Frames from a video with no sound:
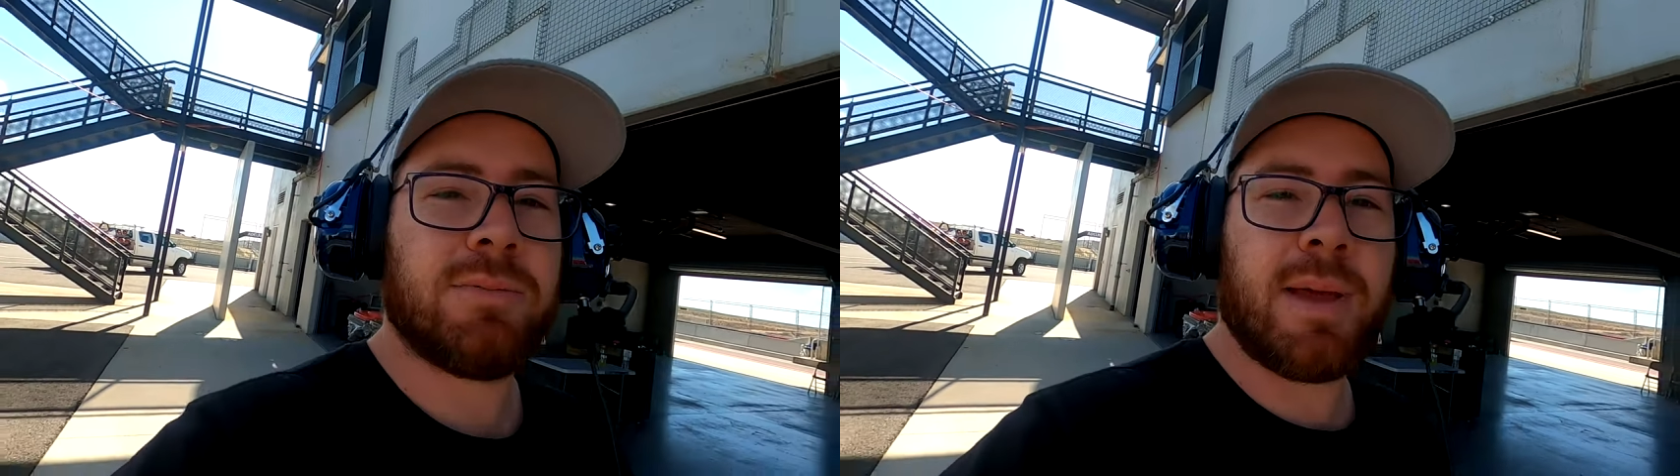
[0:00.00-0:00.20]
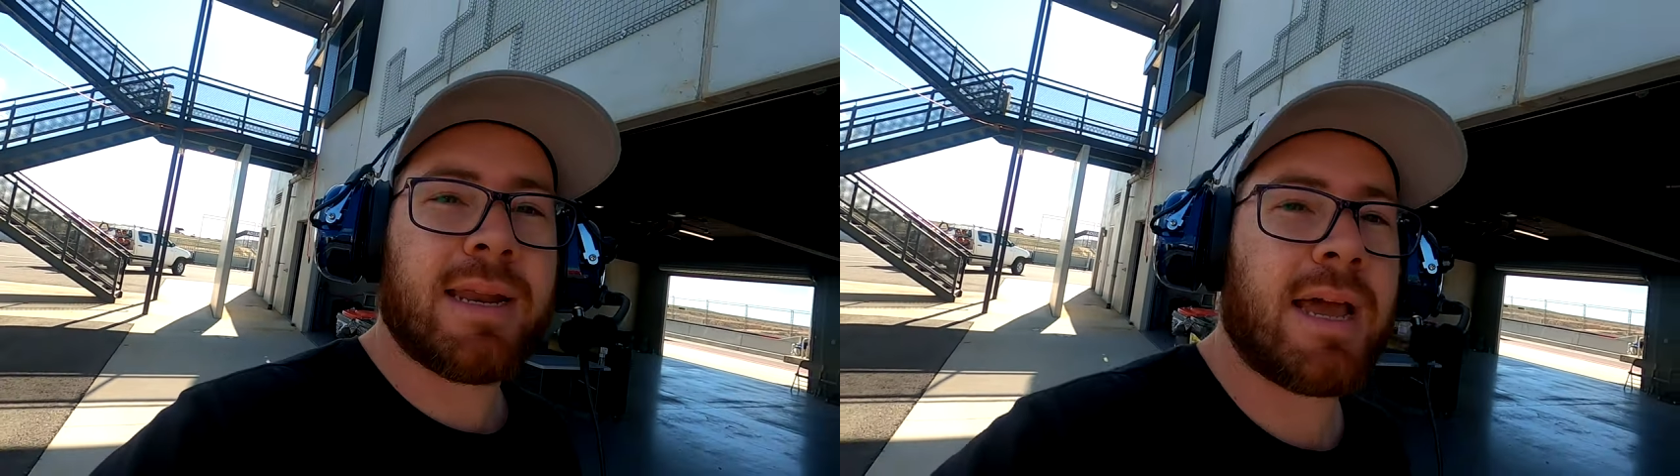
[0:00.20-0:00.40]
we
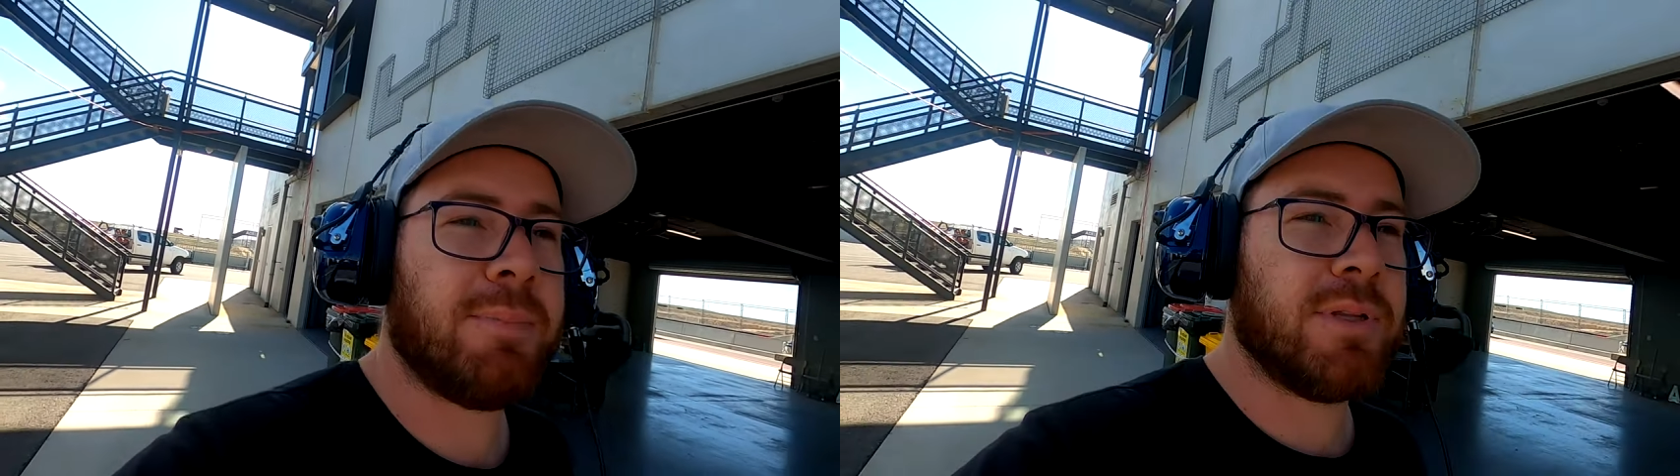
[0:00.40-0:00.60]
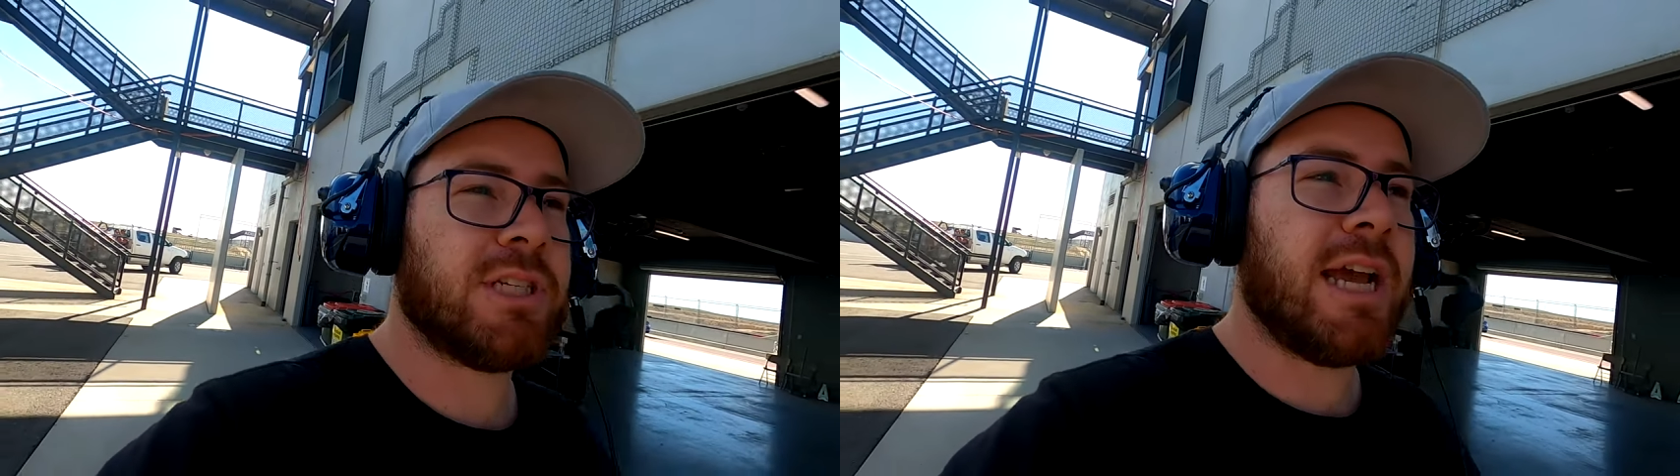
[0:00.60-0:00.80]
made a
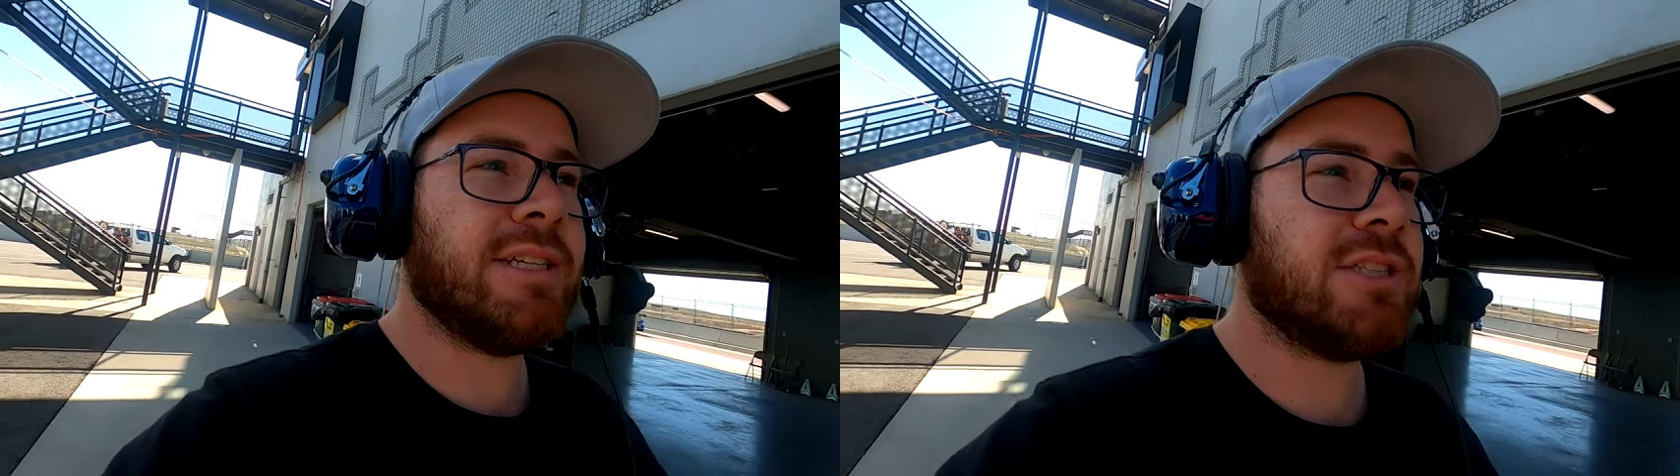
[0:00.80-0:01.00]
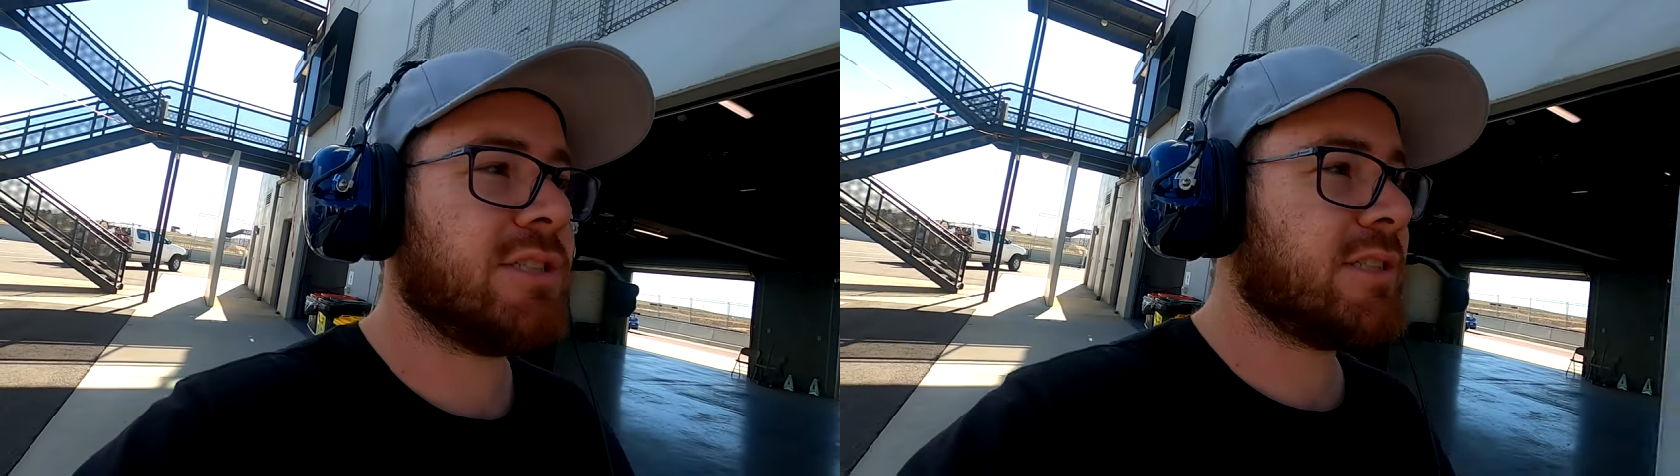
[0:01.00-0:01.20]
couple of
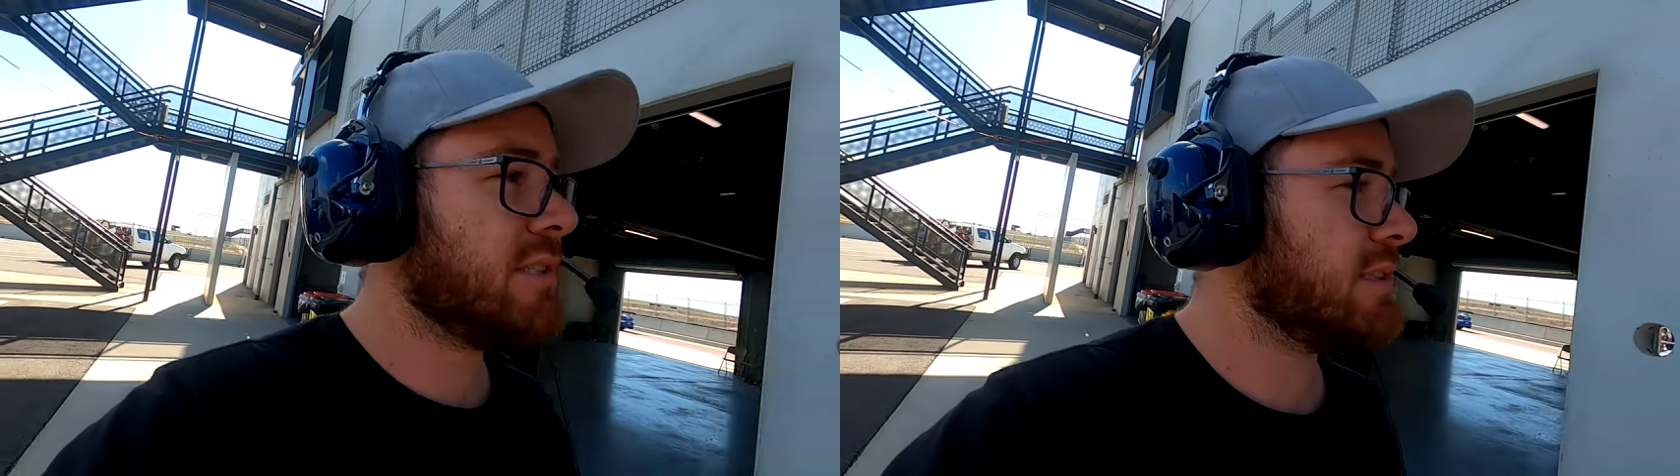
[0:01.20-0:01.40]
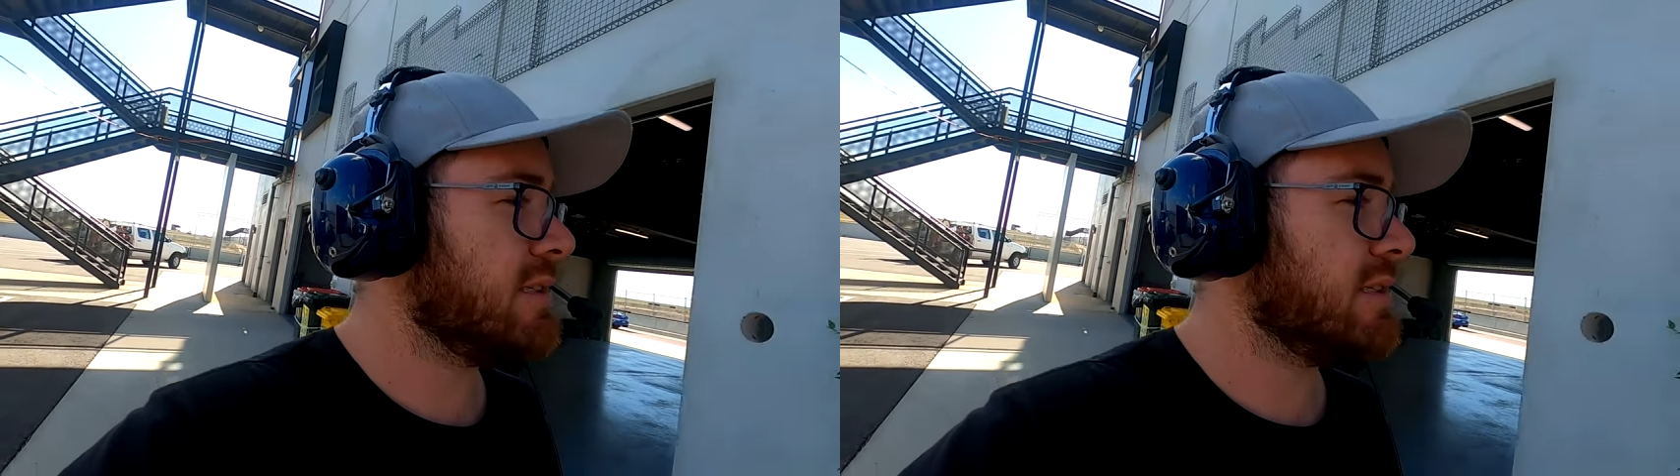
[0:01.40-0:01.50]
changes